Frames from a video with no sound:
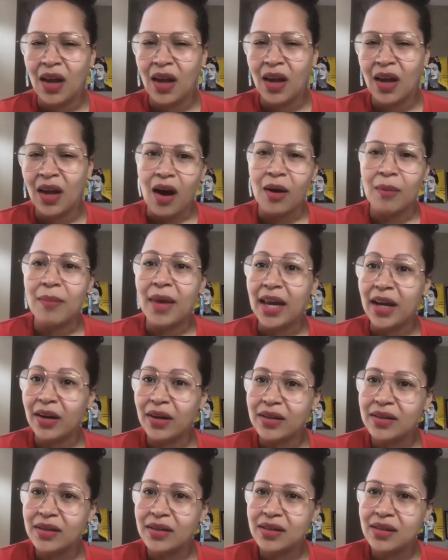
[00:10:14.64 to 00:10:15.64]
Our
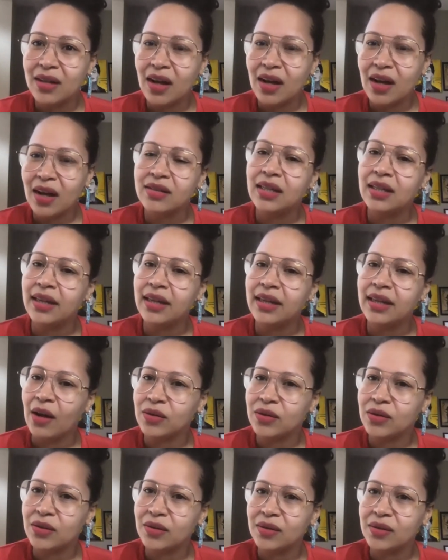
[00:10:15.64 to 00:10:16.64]
mayors, our city
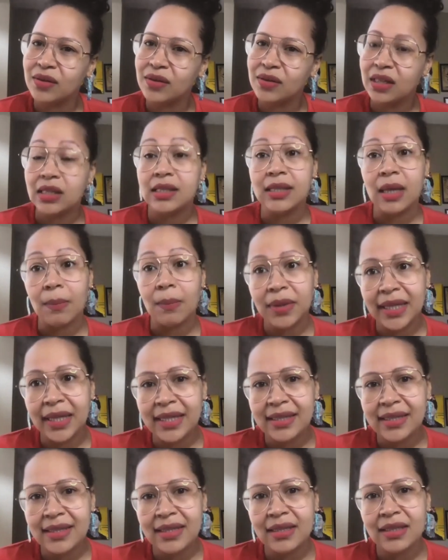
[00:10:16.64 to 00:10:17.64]
councils, in some
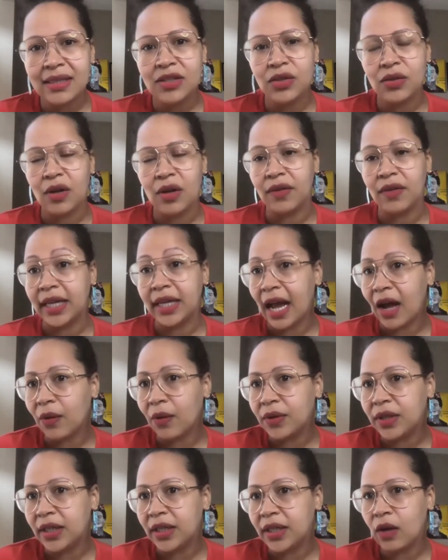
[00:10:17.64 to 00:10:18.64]
places you have a
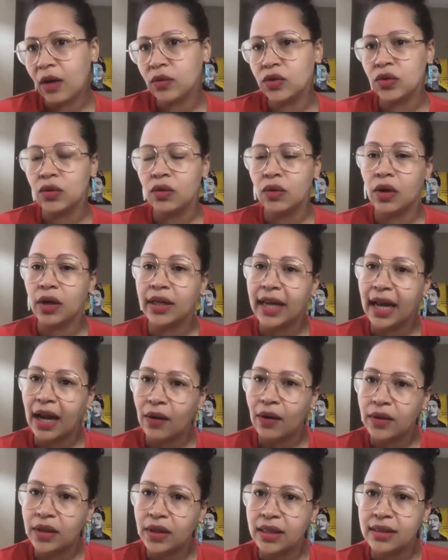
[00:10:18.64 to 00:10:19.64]
county council or a
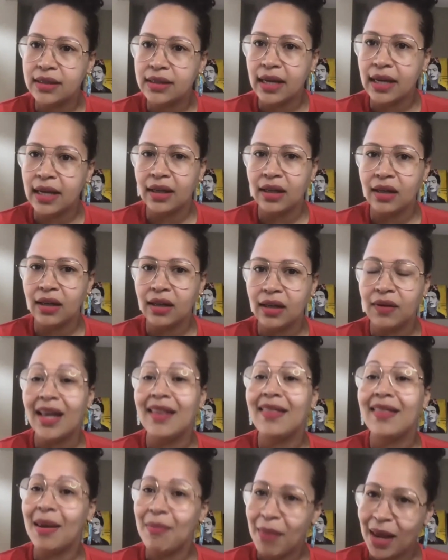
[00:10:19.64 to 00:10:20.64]
county executive,
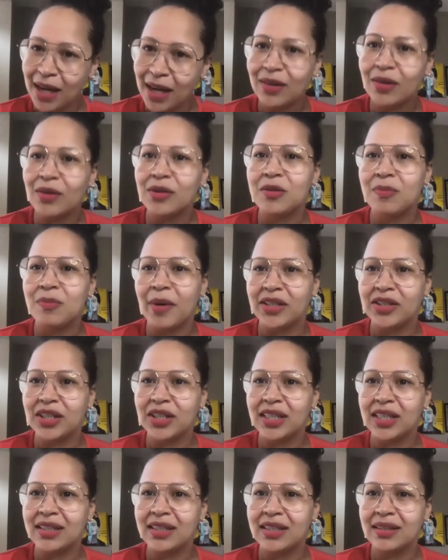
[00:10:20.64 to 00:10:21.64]
they make those
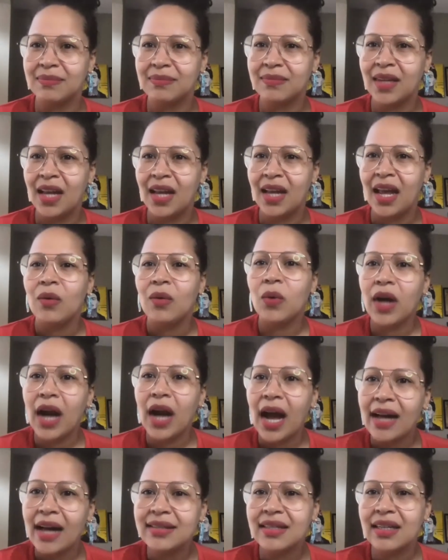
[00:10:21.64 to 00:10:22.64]
budgets. We're
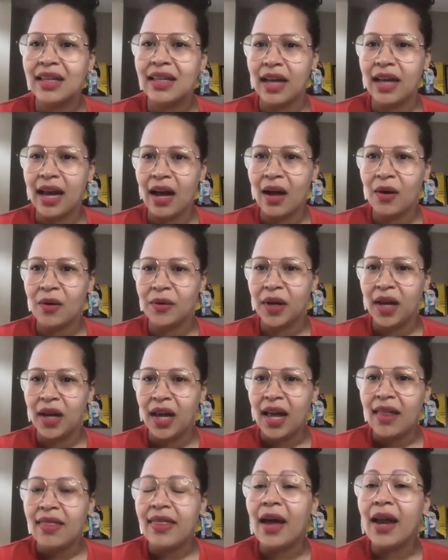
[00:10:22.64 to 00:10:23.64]
asking now
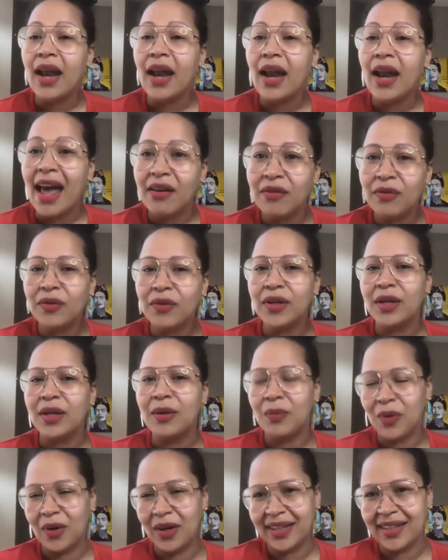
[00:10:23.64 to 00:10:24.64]
that
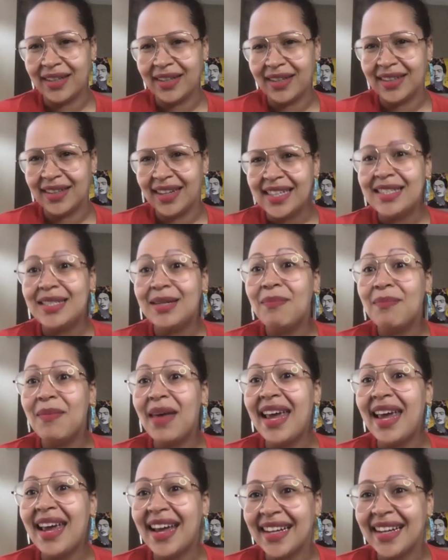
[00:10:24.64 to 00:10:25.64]
everyone
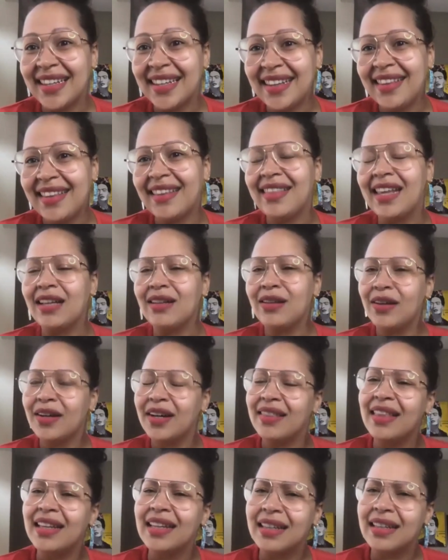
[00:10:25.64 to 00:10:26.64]
demand that they look at
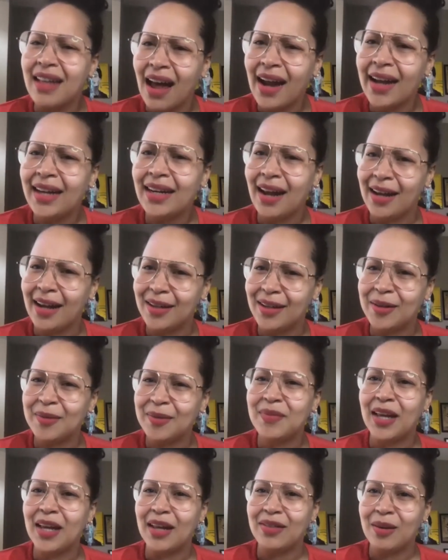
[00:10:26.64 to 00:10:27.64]
the line item
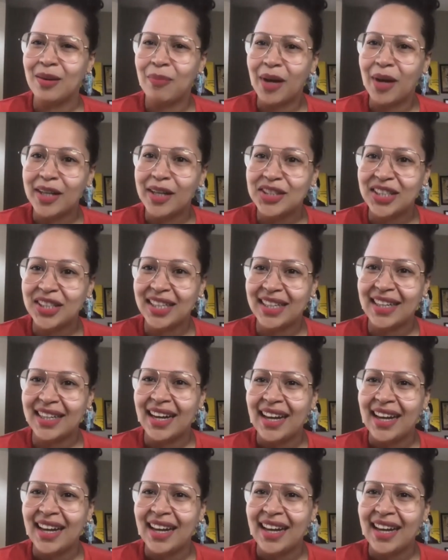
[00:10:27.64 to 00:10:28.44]
that the budget